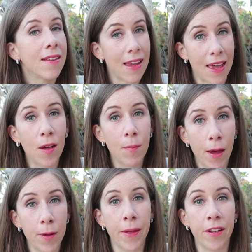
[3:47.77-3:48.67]
take a
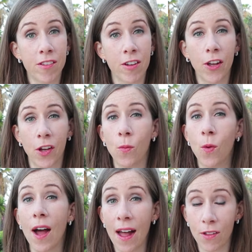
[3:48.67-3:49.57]
moment to look at
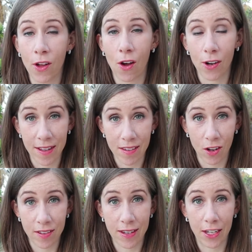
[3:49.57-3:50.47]
what alcohol is
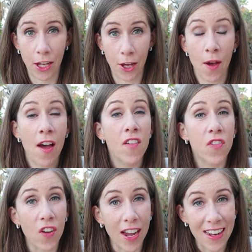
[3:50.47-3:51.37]
costing you
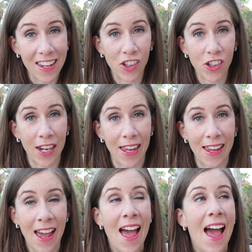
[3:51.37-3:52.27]

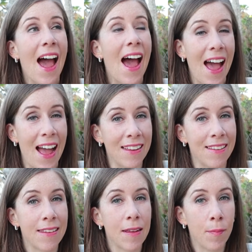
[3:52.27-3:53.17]
financially
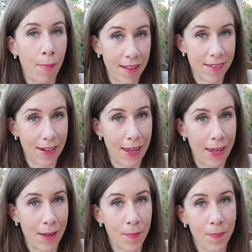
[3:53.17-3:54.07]
and
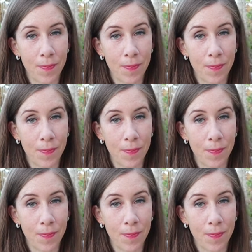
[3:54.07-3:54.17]
mentally.